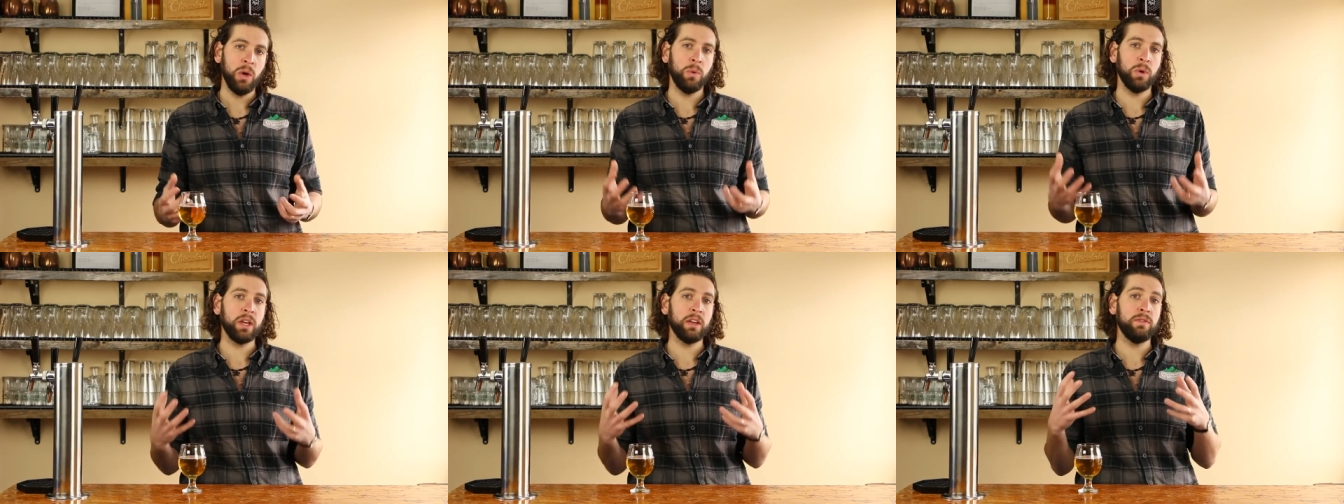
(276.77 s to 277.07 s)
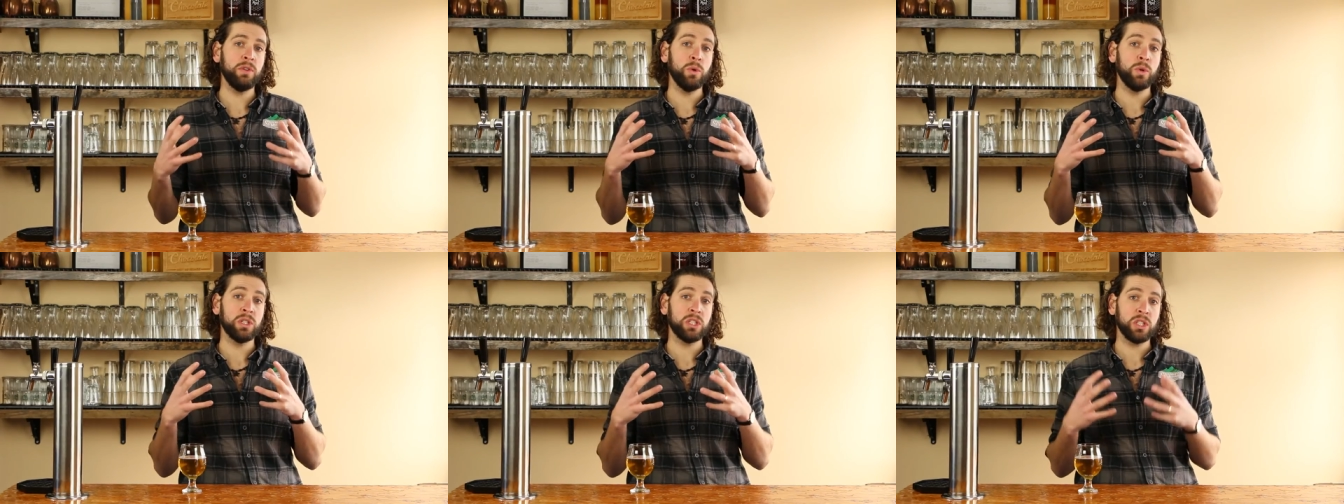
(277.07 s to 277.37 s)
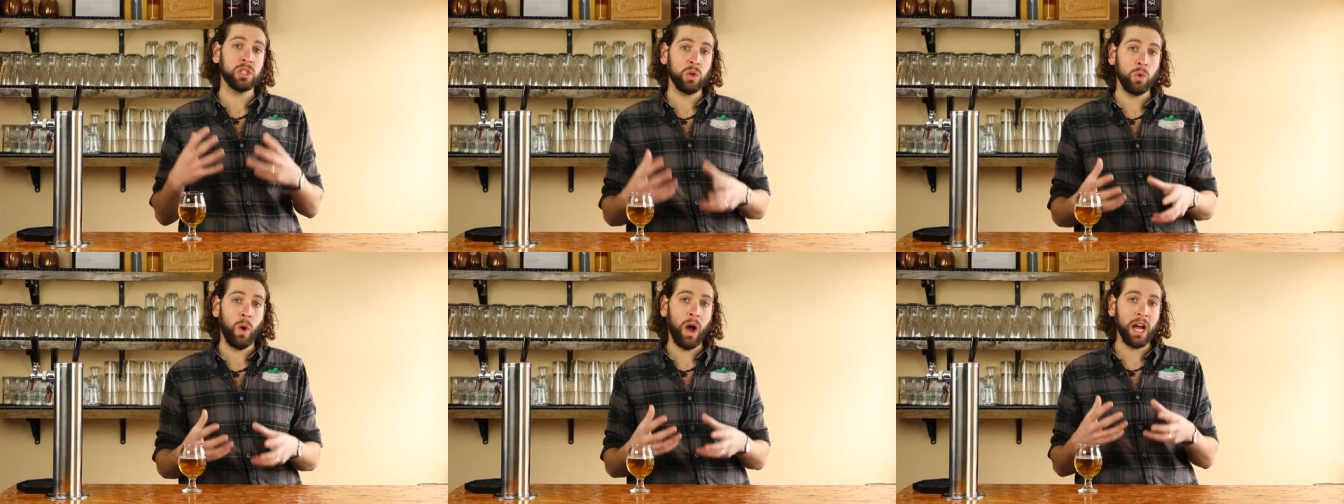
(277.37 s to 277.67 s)
will give you a
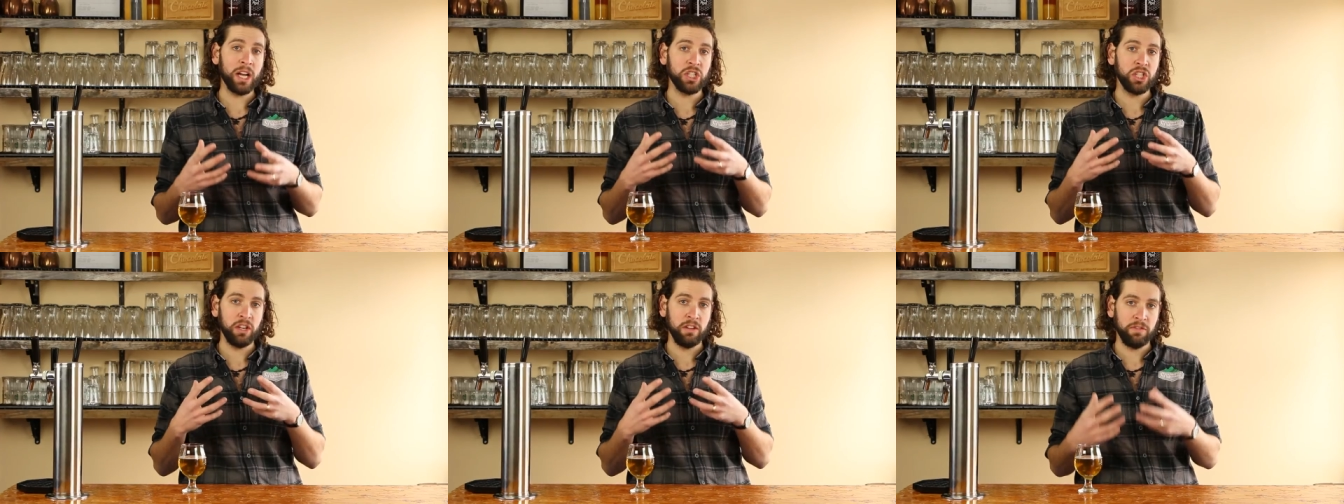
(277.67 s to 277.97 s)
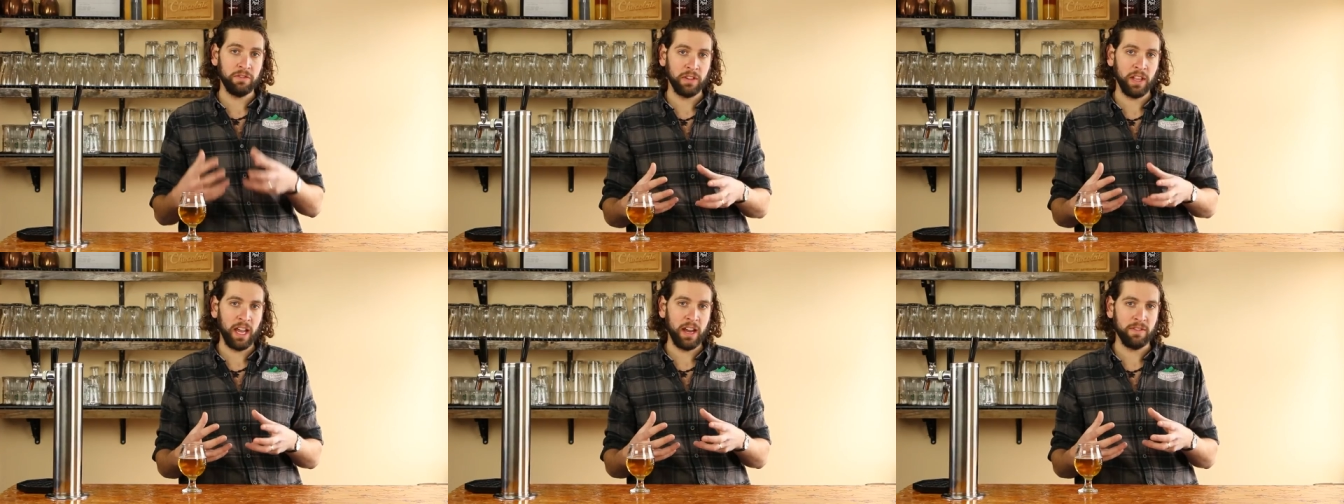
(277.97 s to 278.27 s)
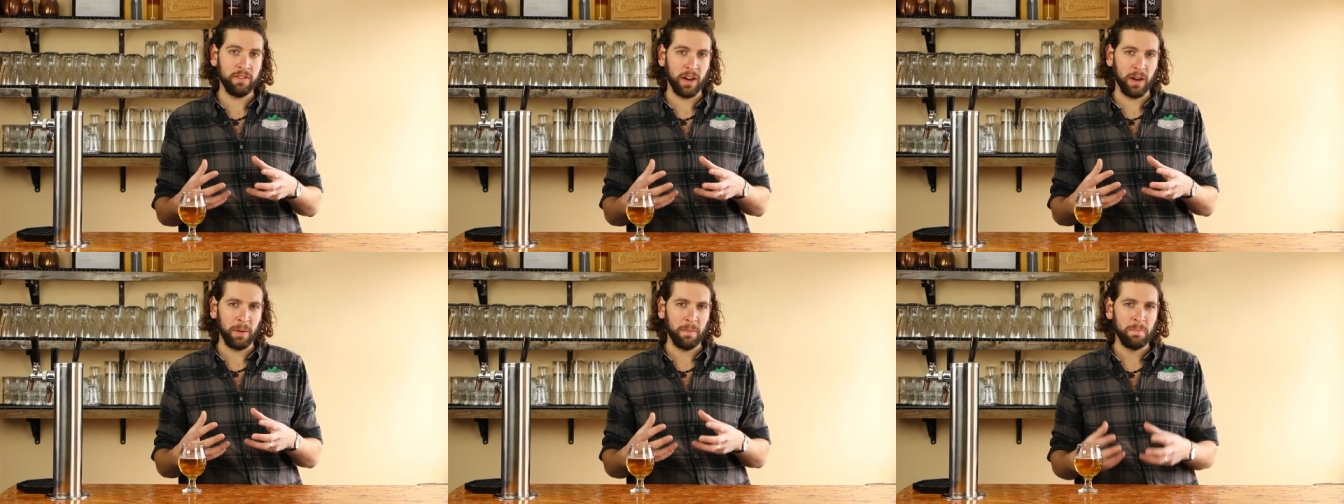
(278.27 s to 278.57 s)
squashy
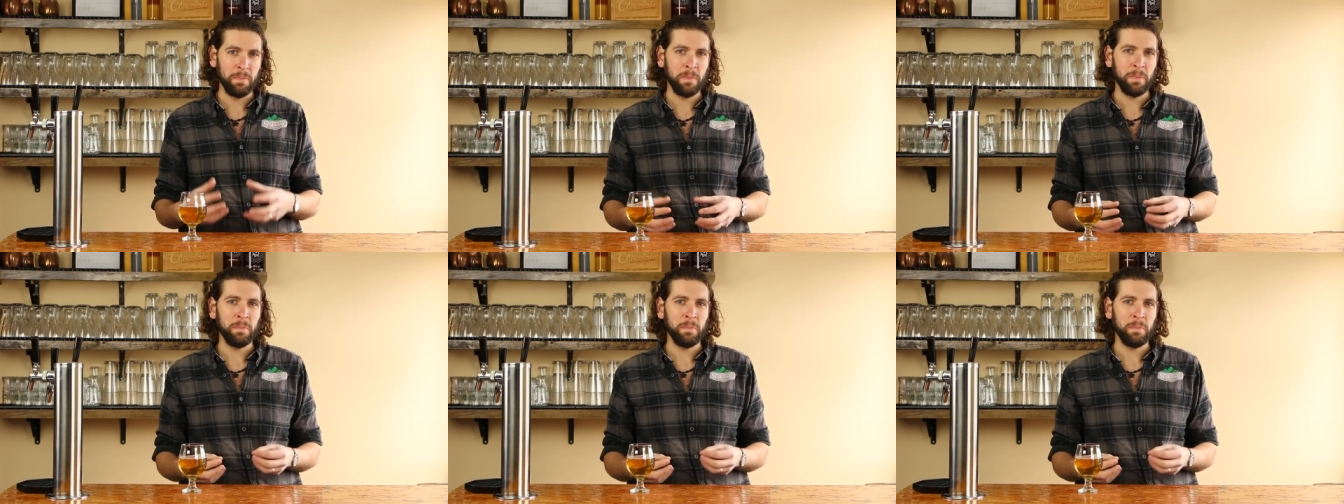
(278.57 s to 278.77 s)
flavor,